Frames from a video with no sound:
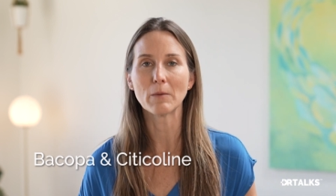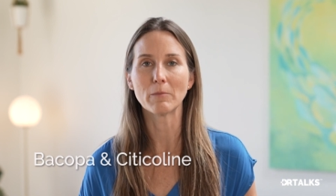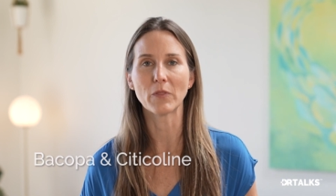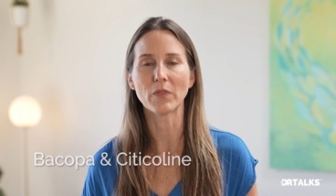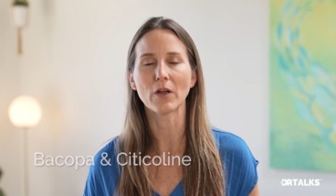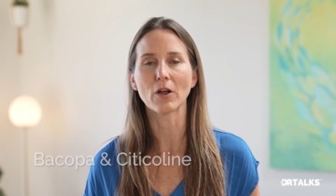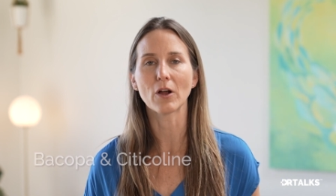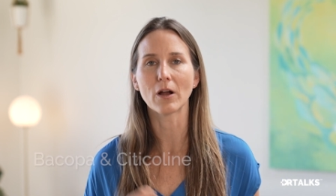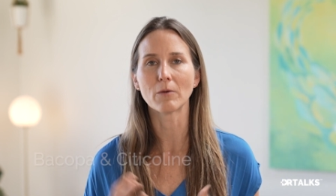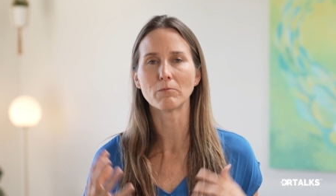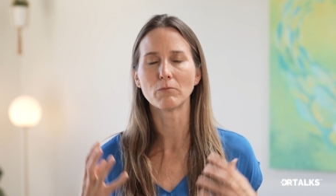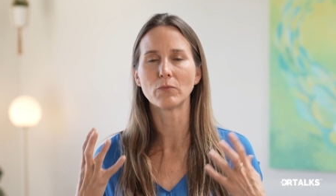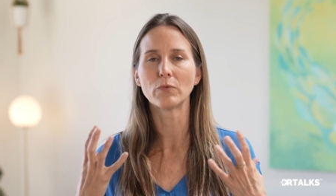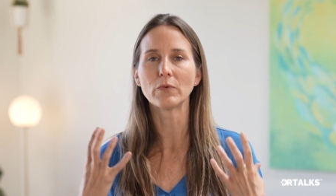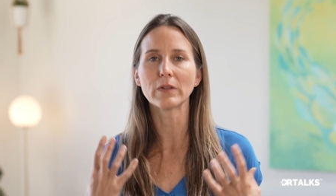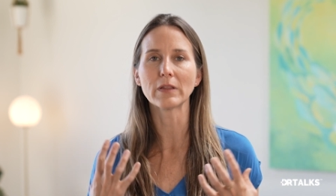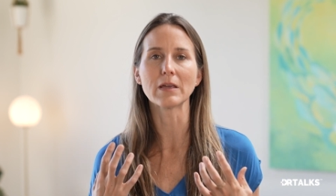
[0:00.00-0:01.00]
but there are
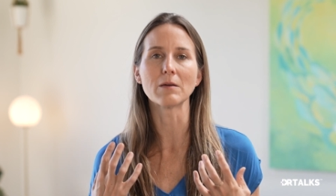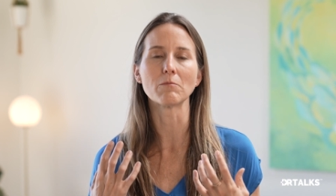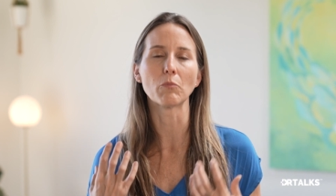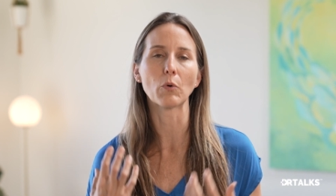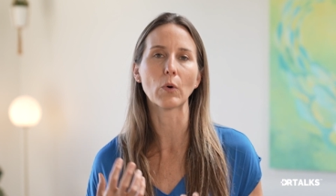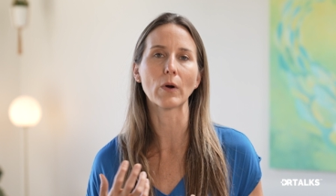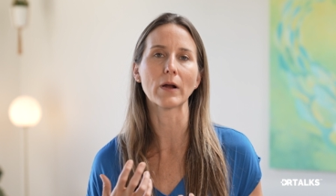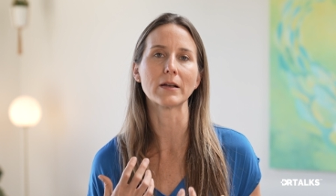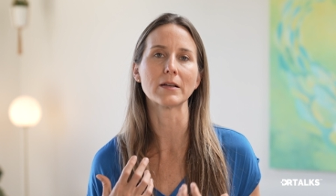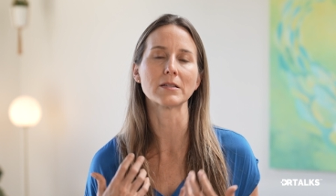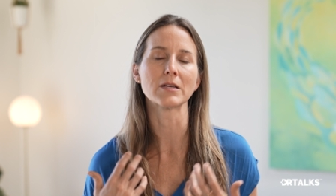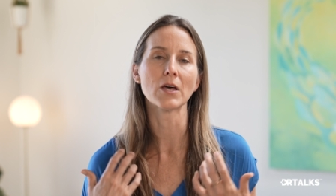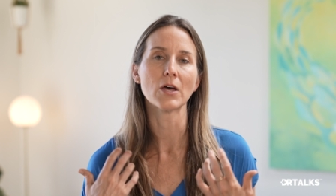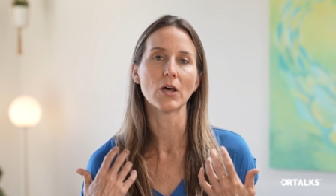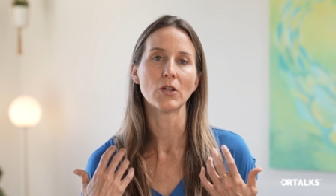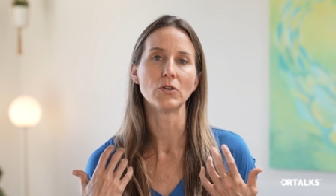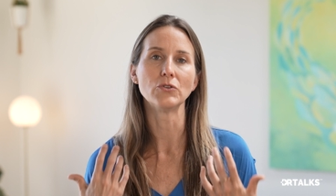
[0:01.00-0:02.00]
really important
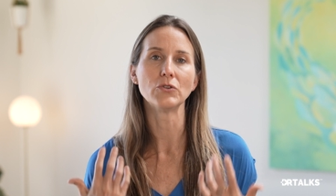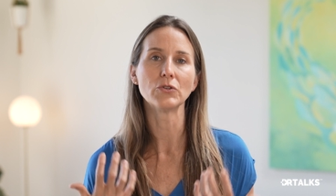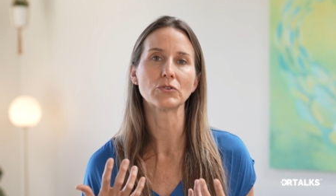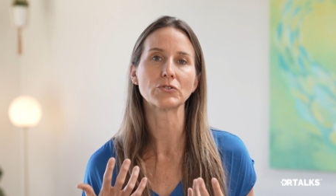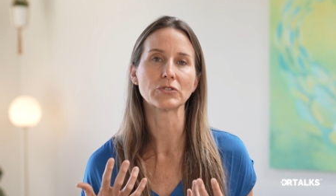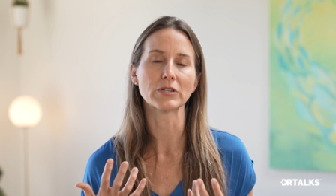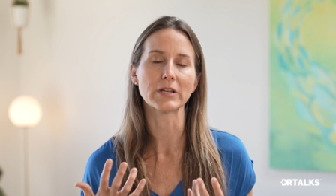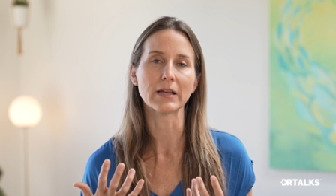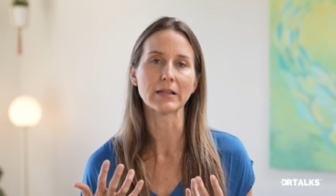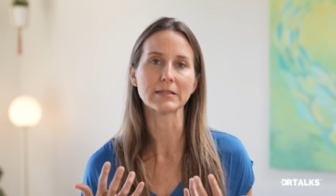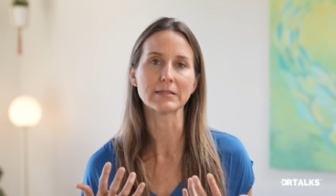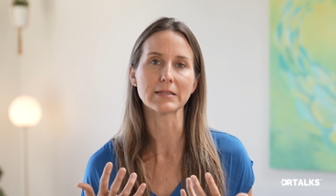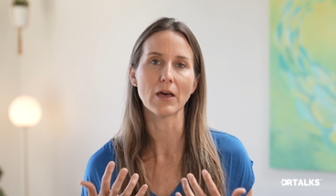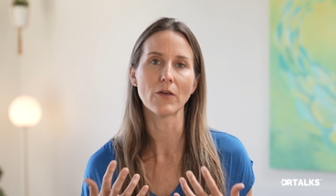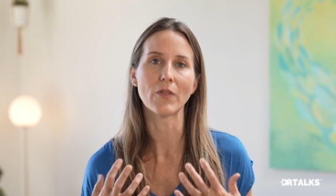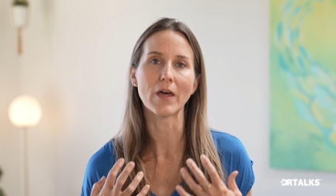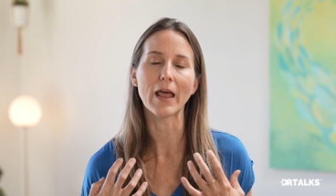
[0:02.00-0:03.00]
nutrients
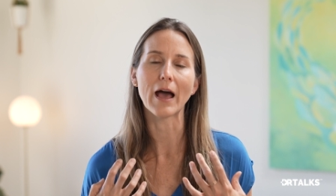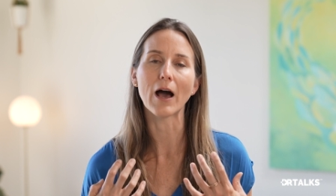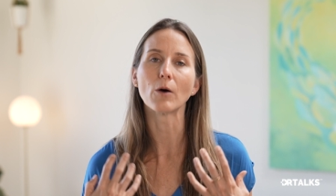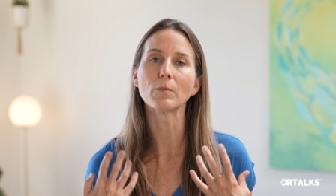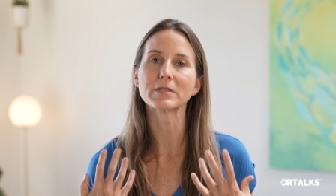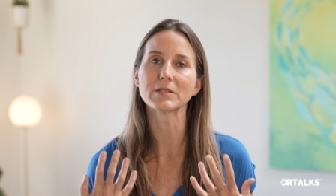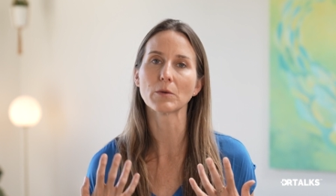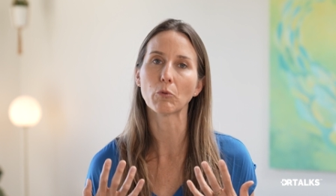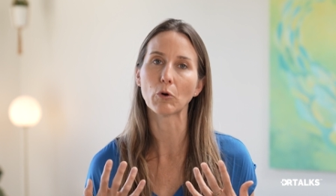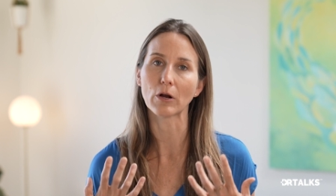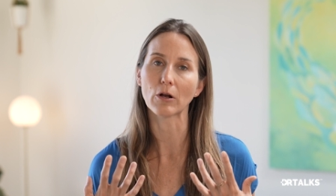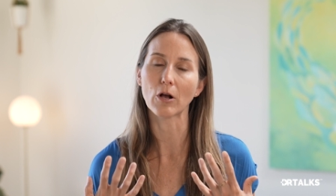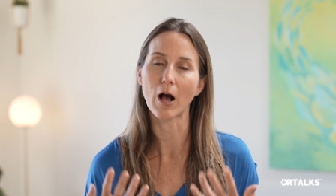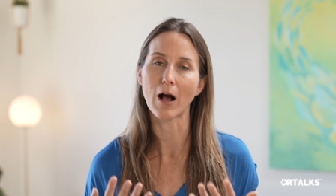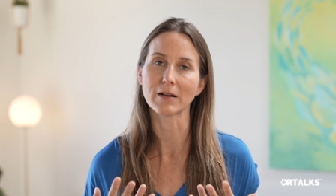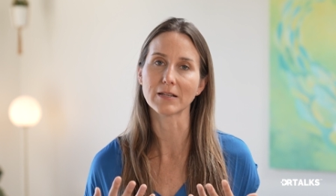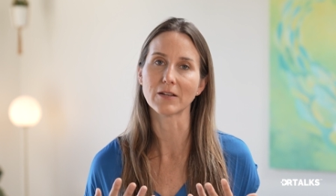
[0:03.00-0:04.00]
that help support
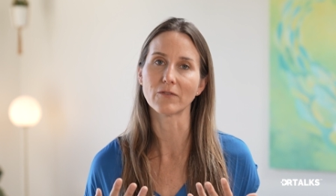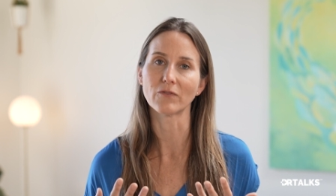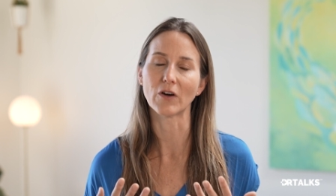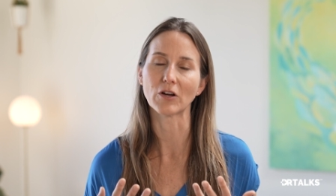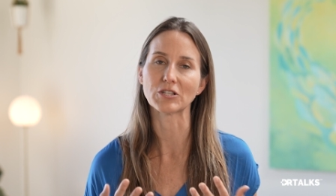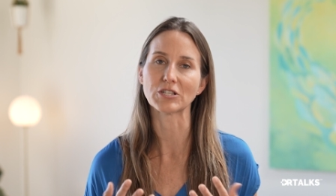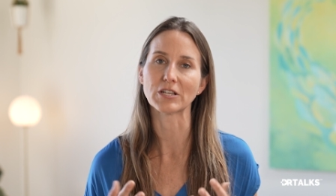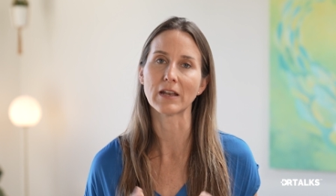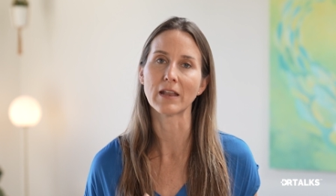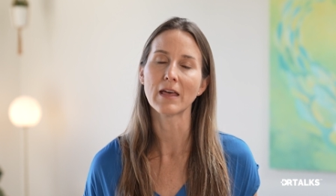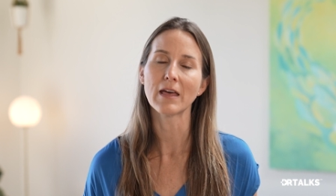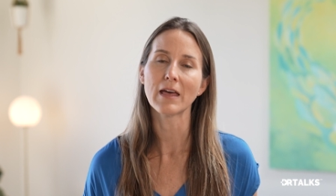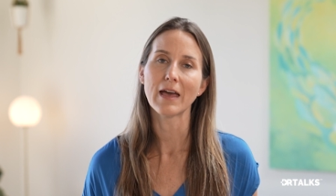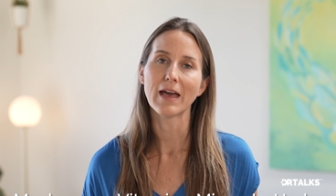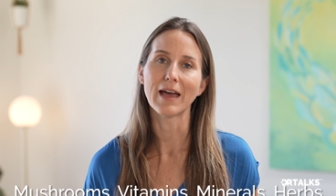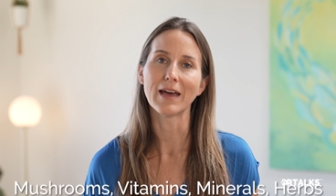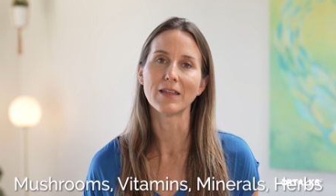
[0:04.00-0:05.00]
cognitive function,
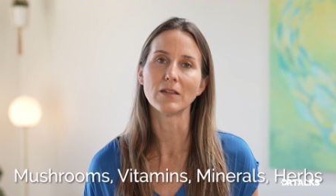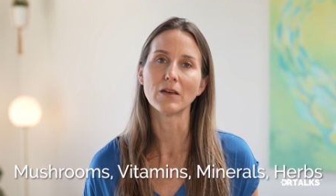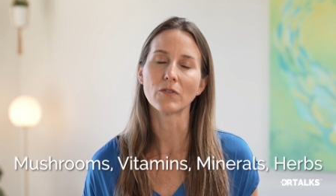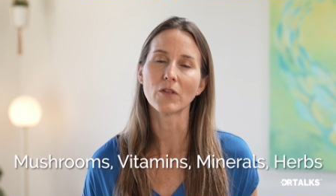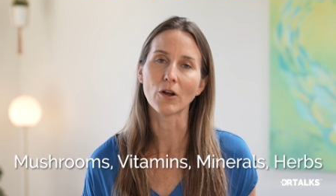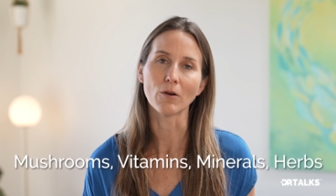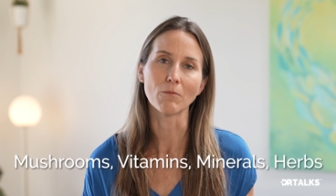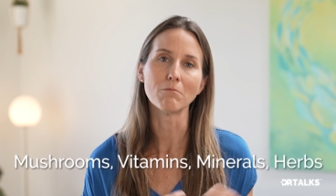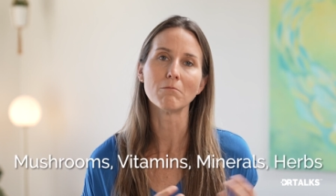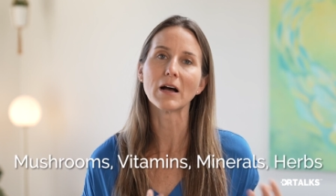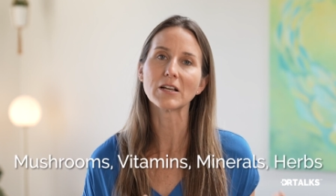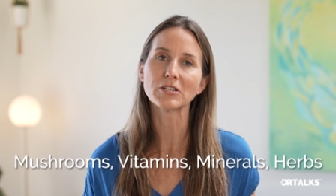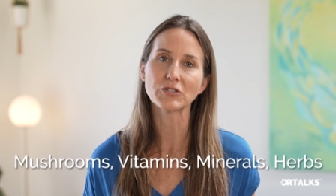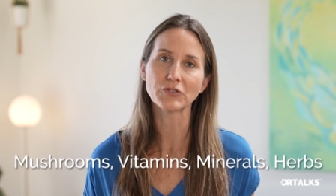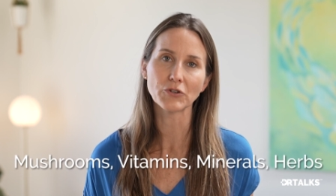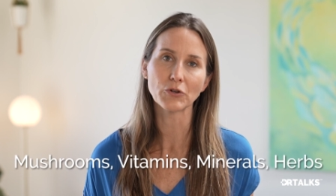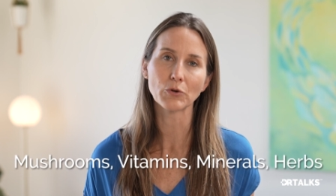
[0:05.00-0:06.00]
and there are
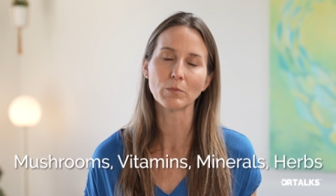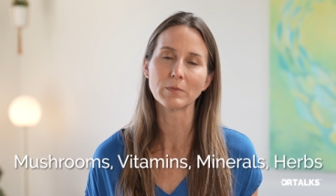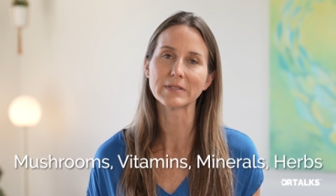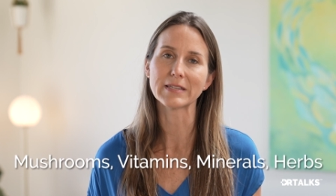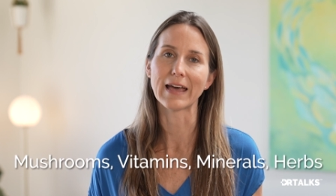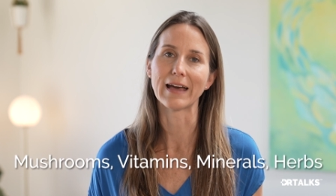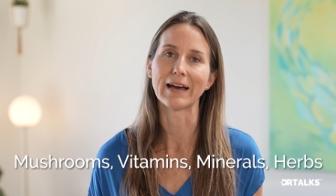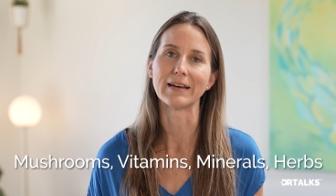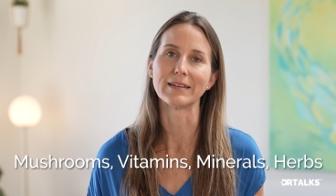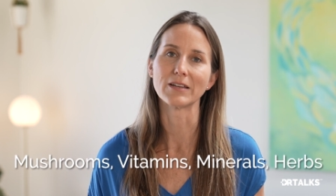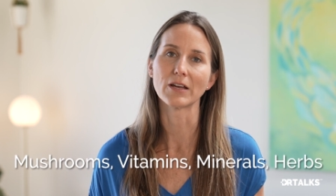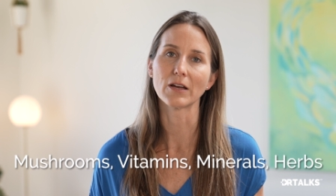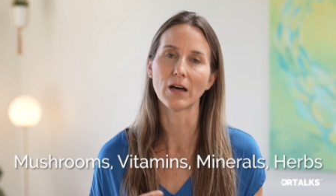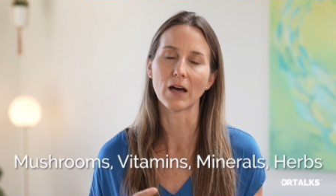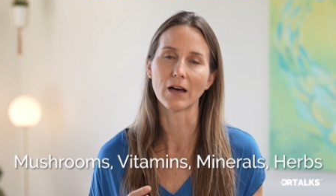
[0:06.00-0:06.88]
mushrooms and